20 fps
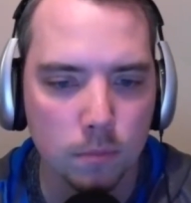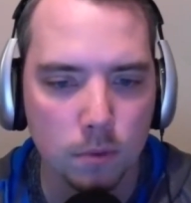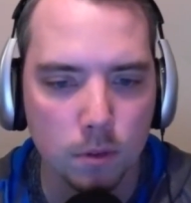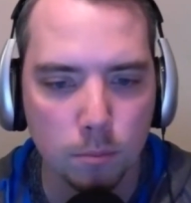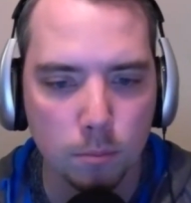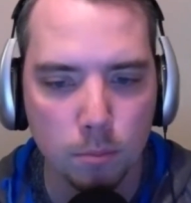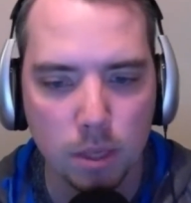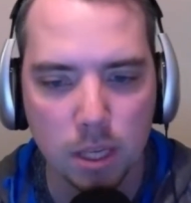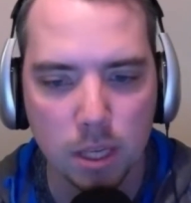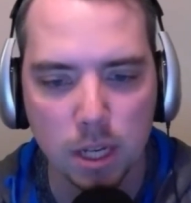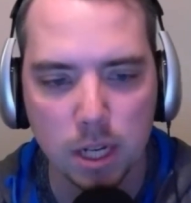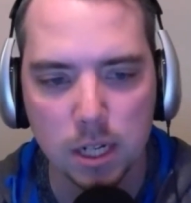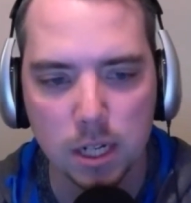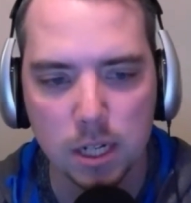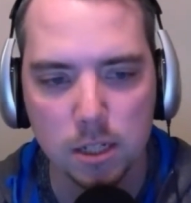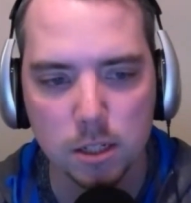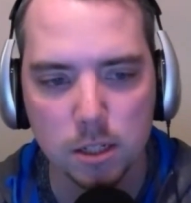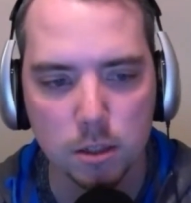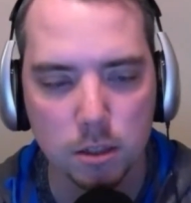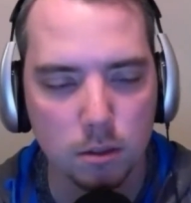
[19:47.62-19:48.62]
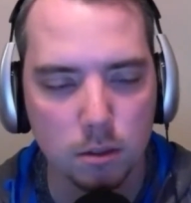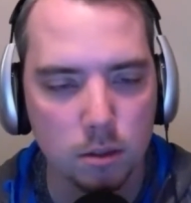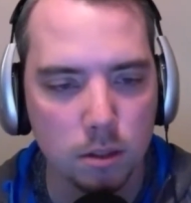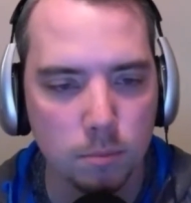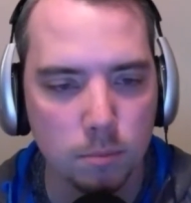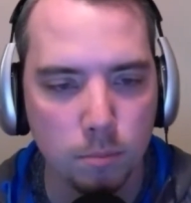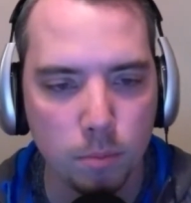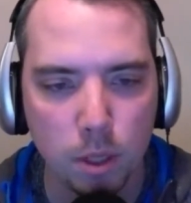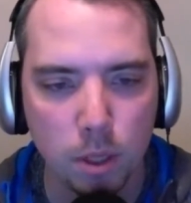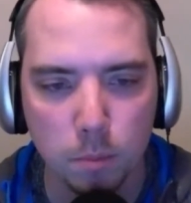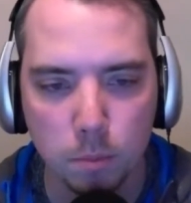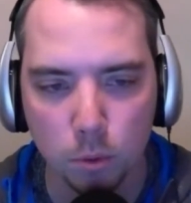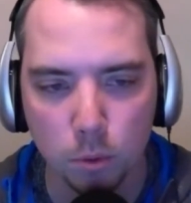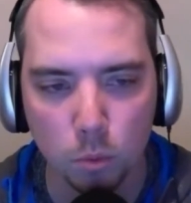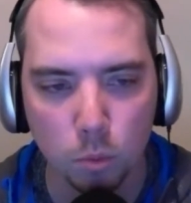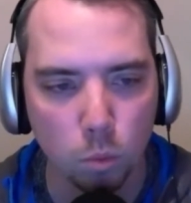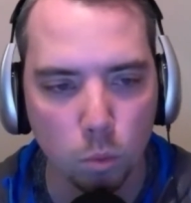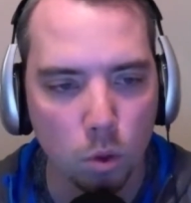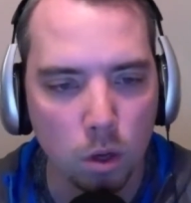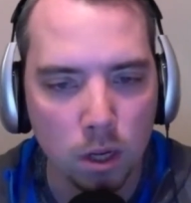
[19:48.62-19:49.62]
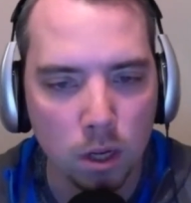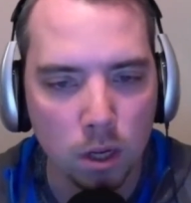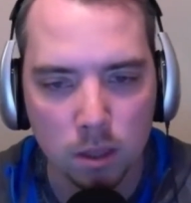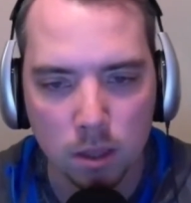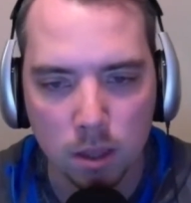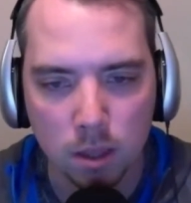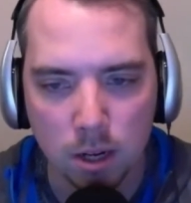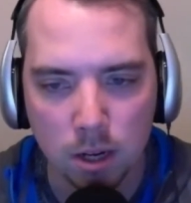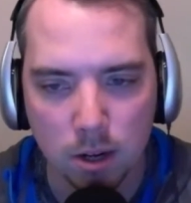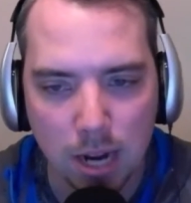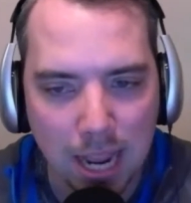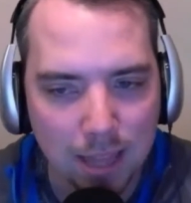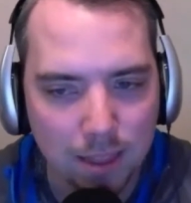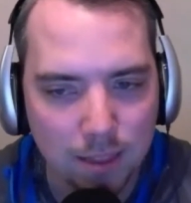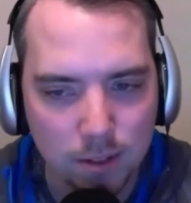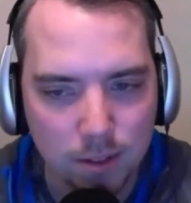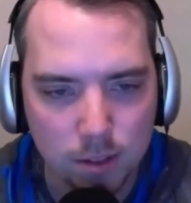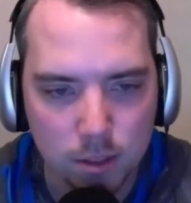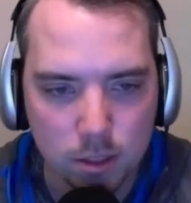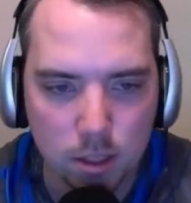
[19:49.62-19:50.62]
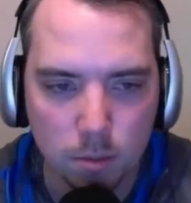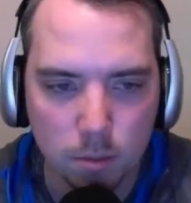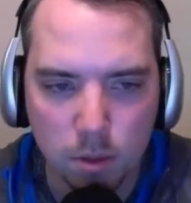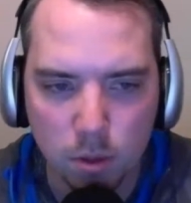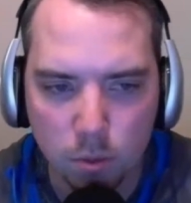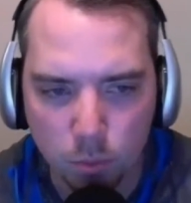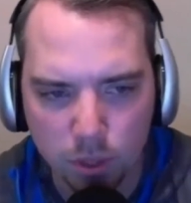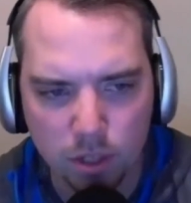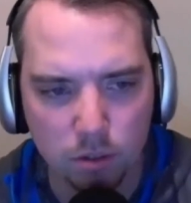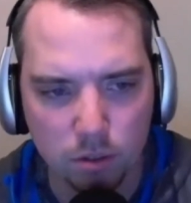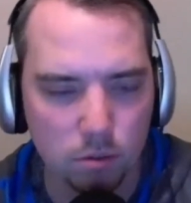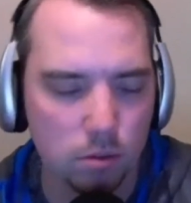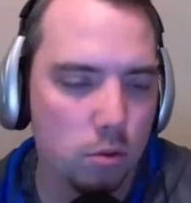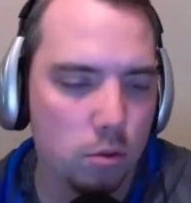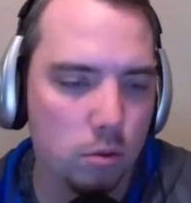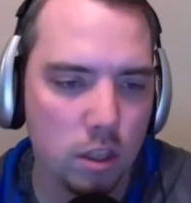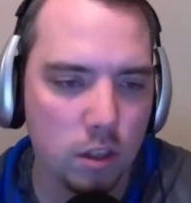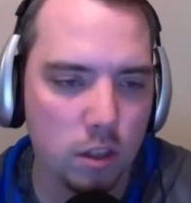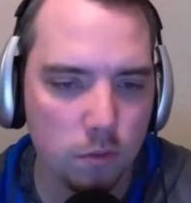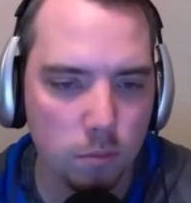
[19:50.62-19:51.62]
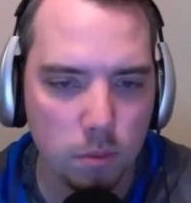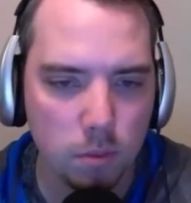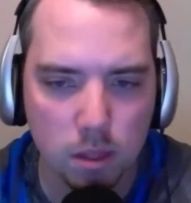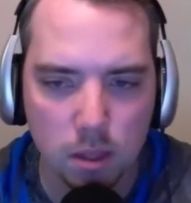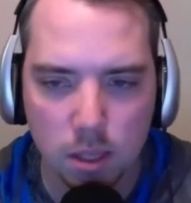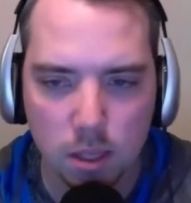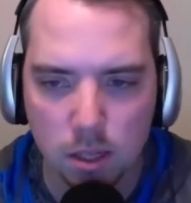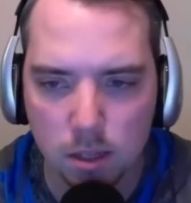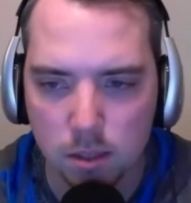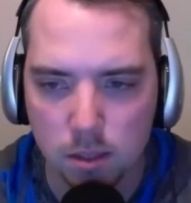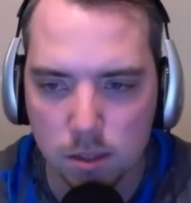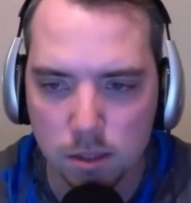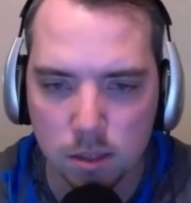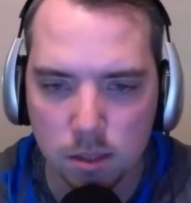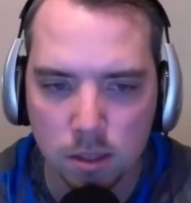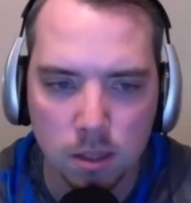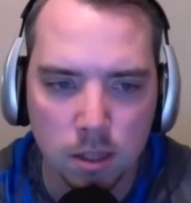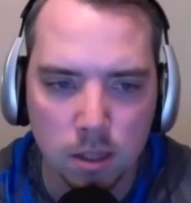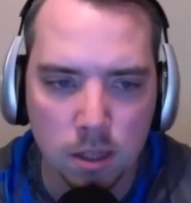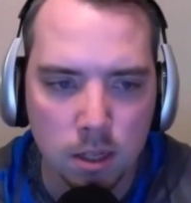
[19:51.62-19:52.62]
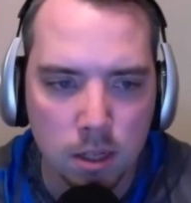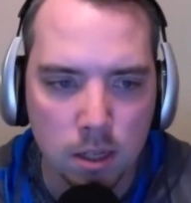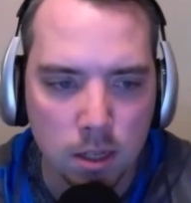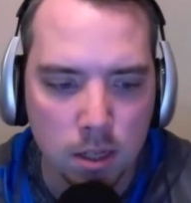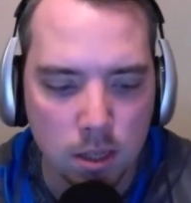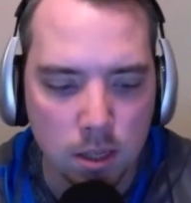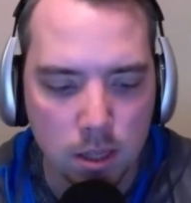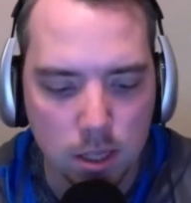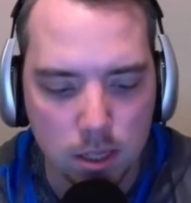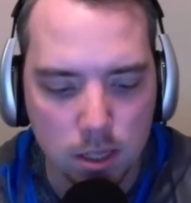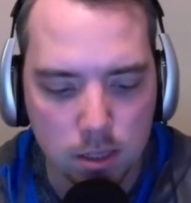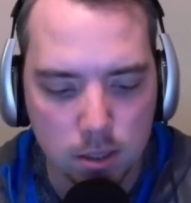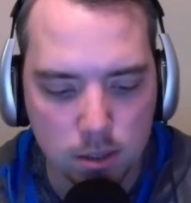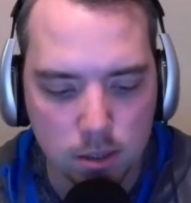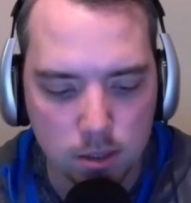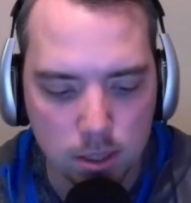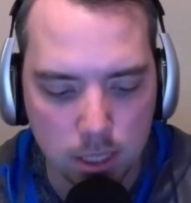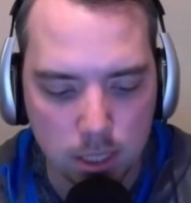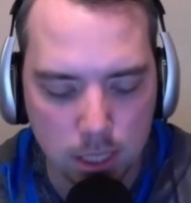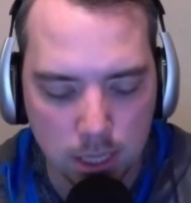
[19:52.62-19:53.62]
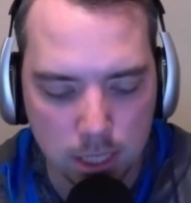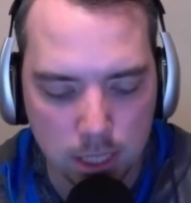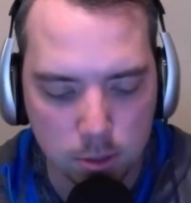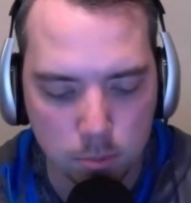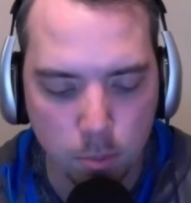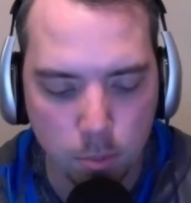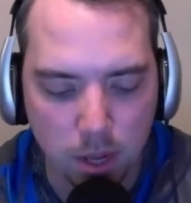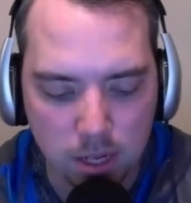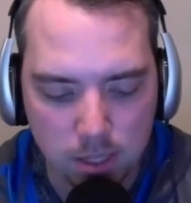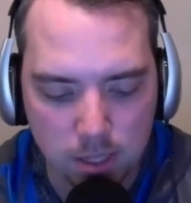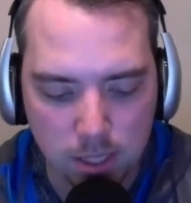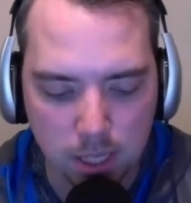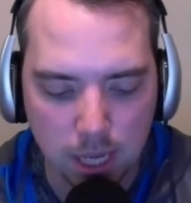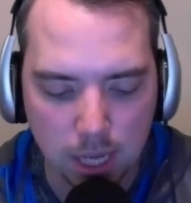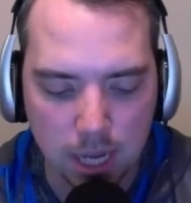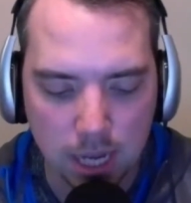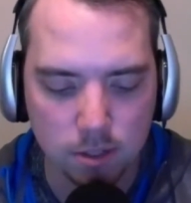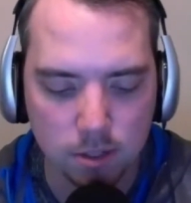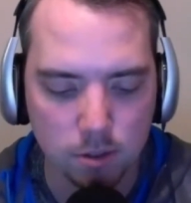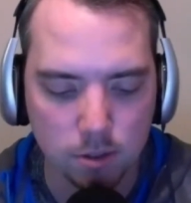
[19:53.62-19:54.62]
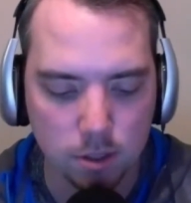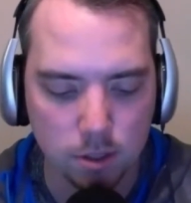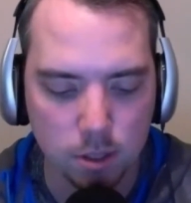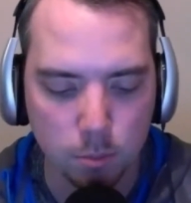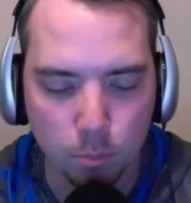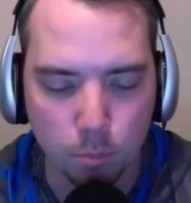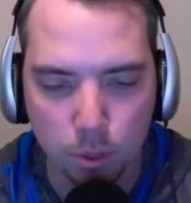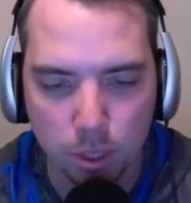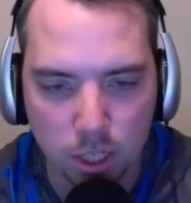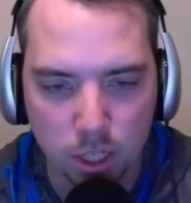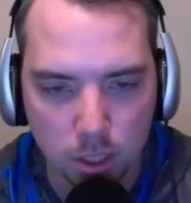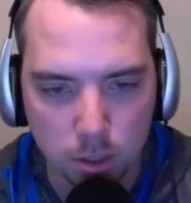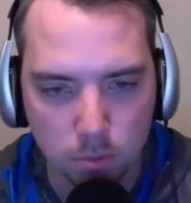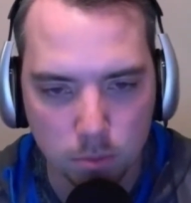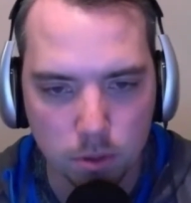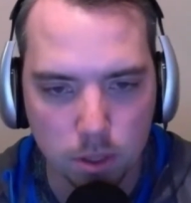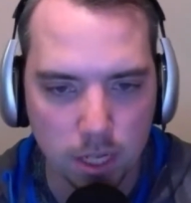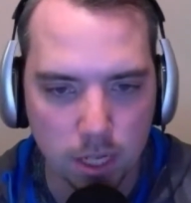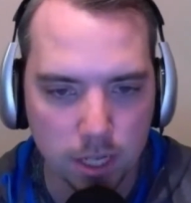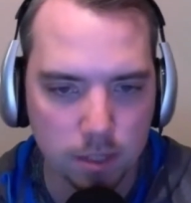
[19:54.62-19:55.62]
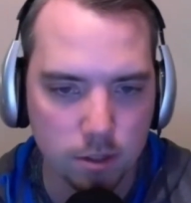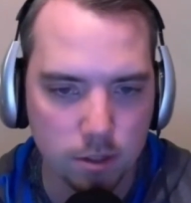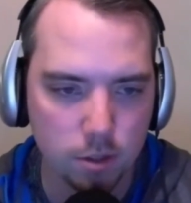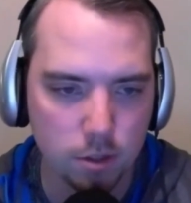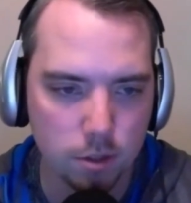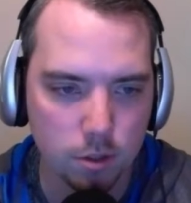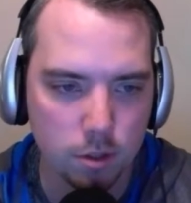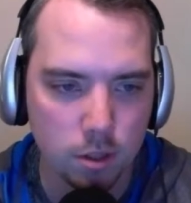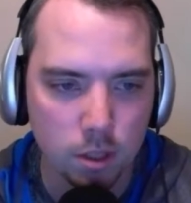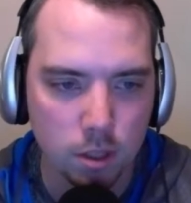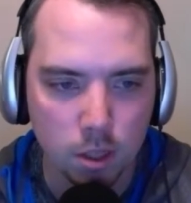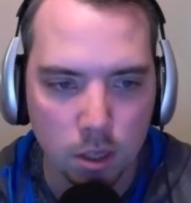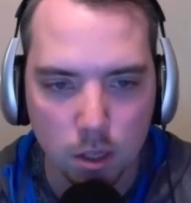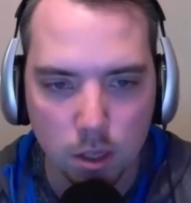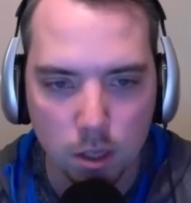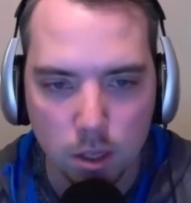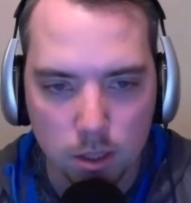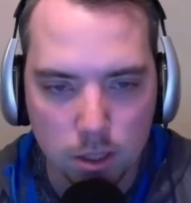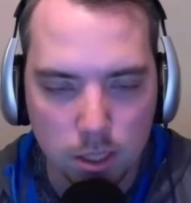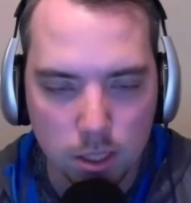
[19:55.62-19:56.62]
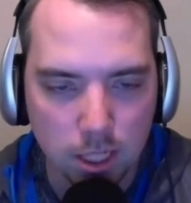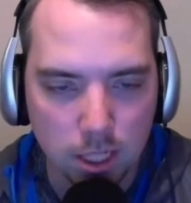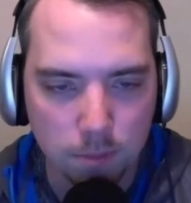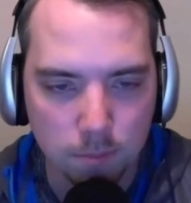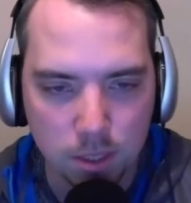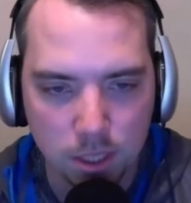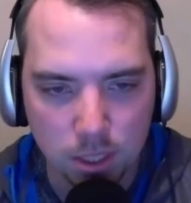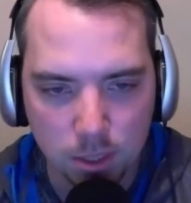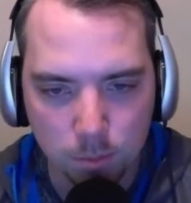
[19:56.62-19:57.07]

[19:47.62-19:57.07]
because people want their athletes to be real. Don't give me these basic answers, the predictable answers. Team.